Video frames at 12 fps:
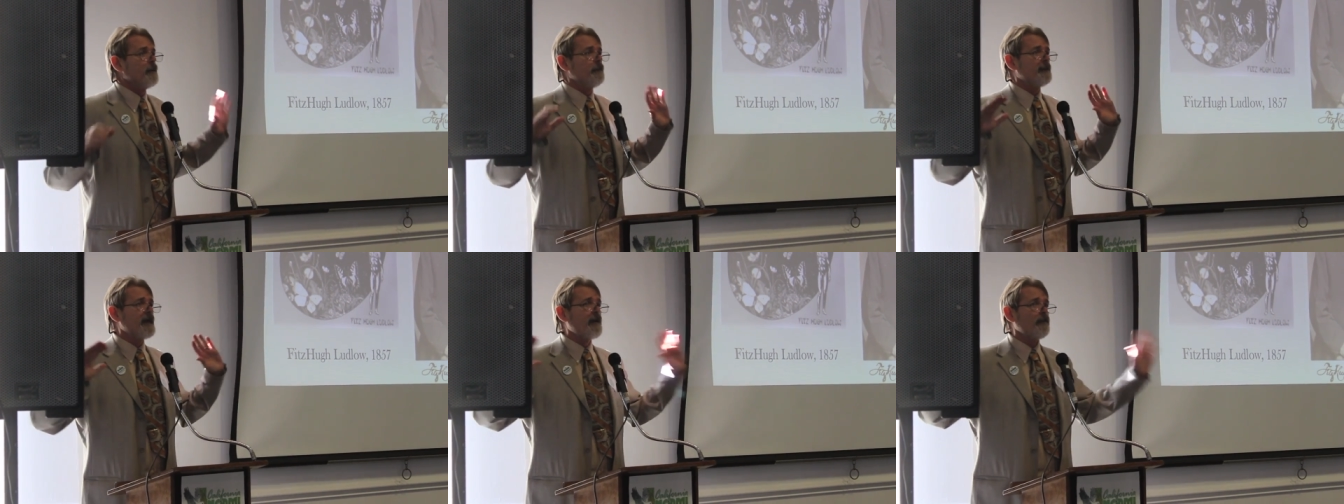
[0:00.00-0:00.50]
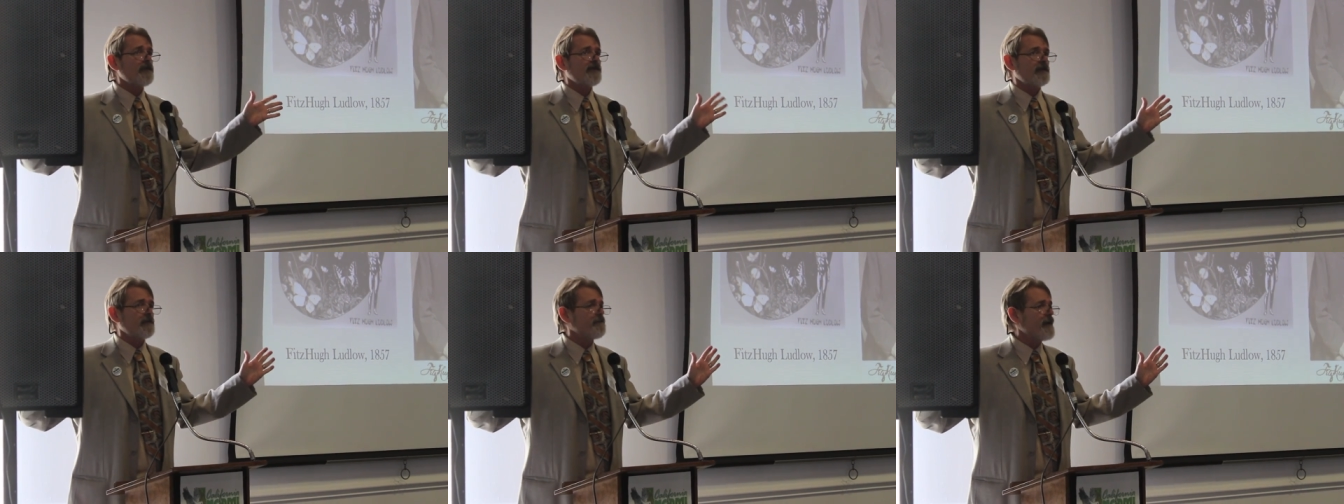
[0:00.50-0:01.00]
But that
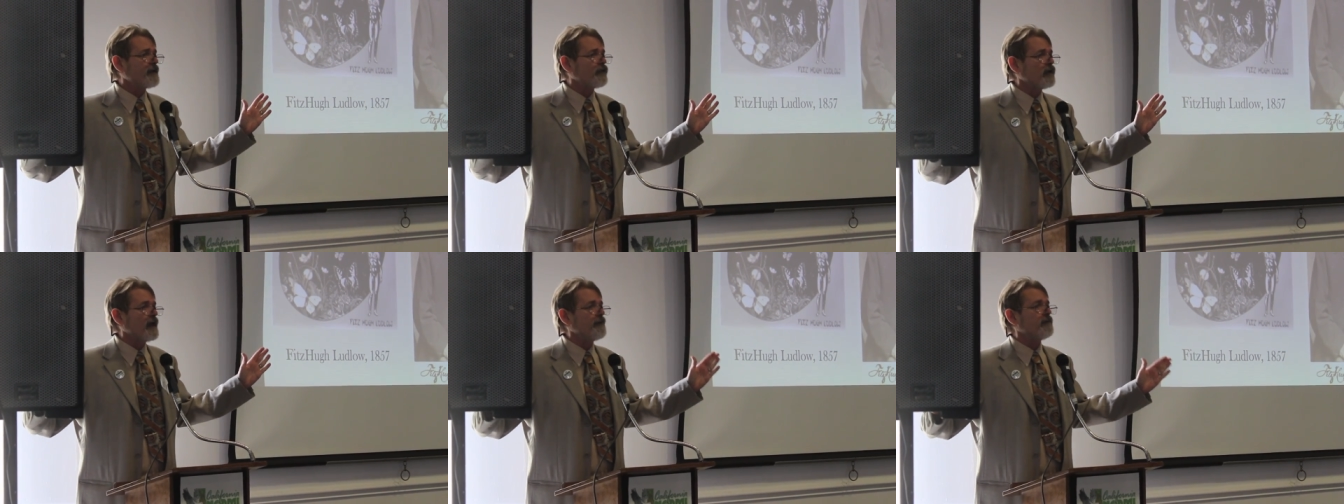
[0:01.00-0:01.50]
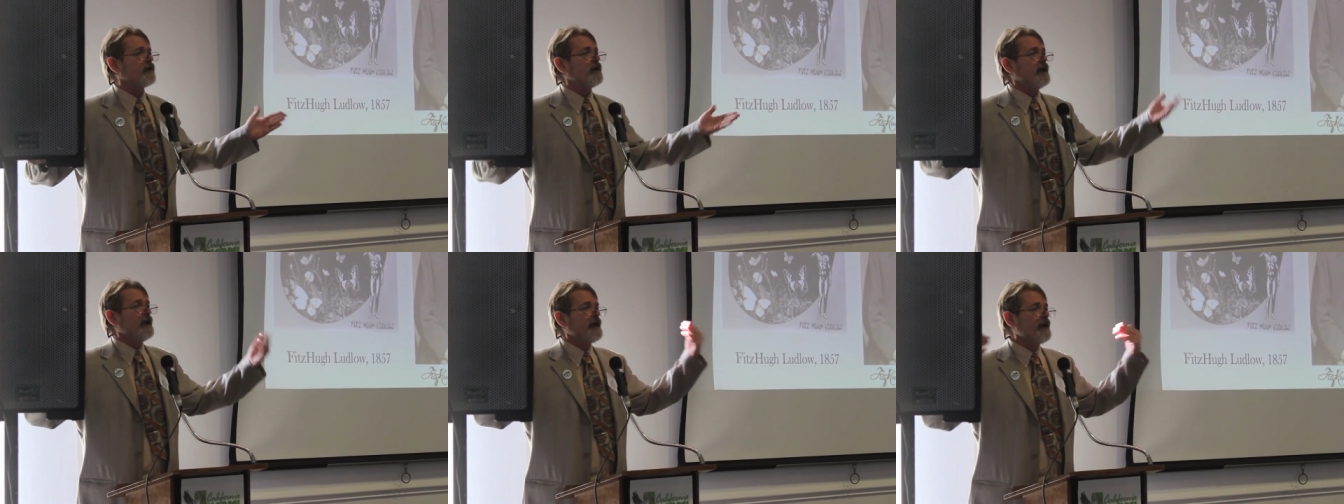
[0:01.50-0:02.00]
was at the federal
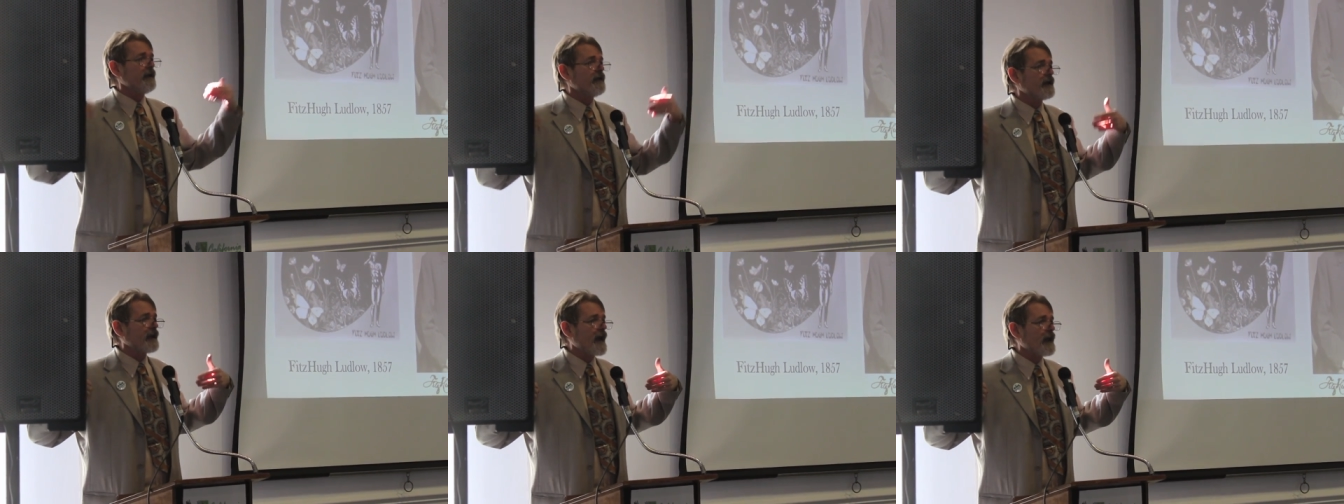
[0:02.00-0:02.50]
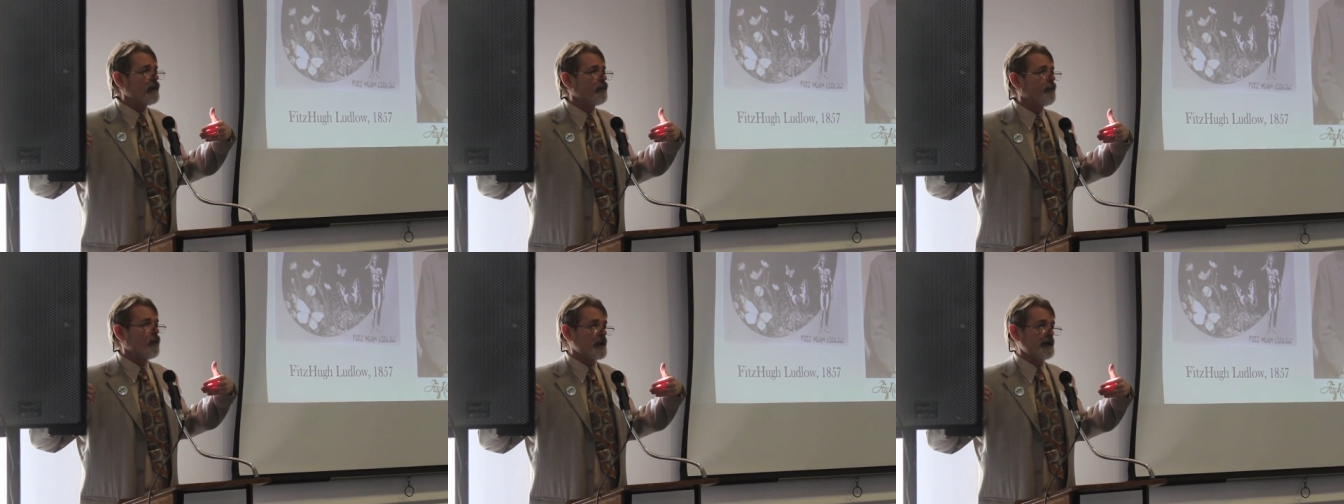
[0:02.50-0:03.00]
level. Here in
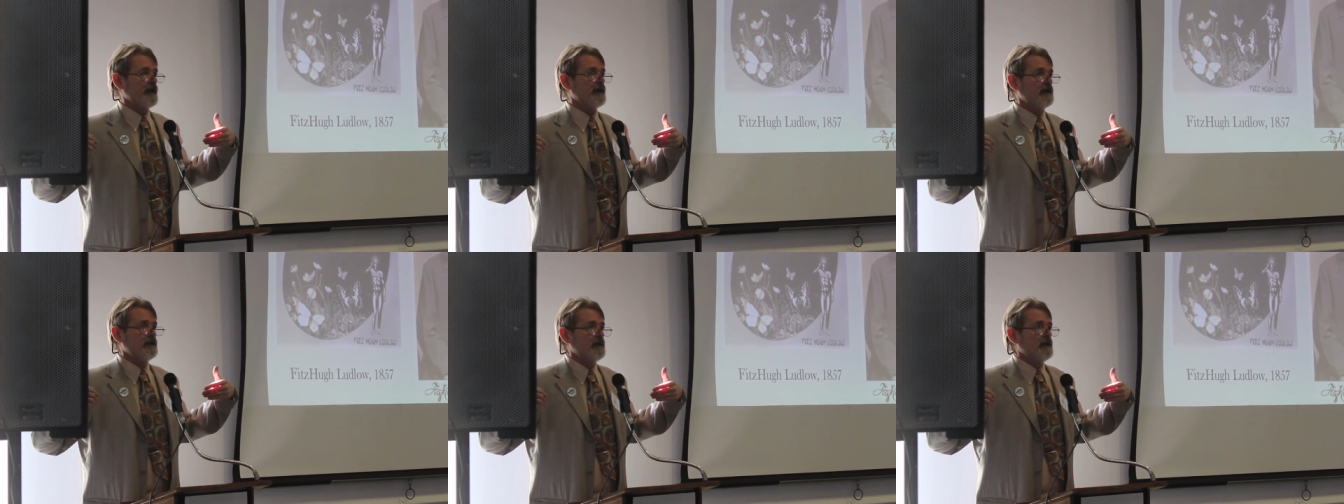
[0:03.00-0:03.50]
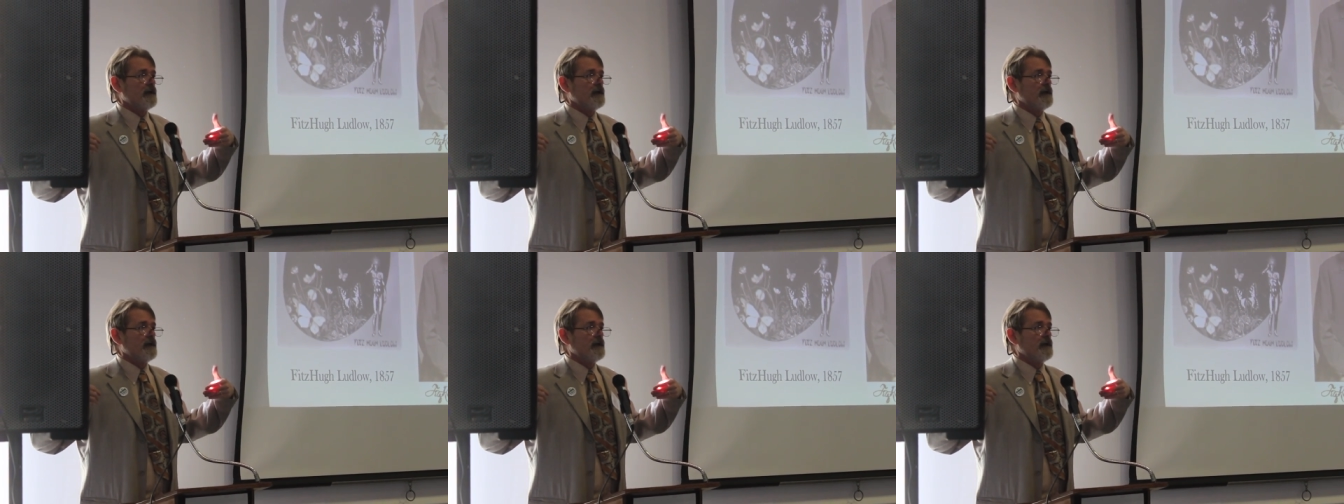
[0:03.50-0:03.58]
California,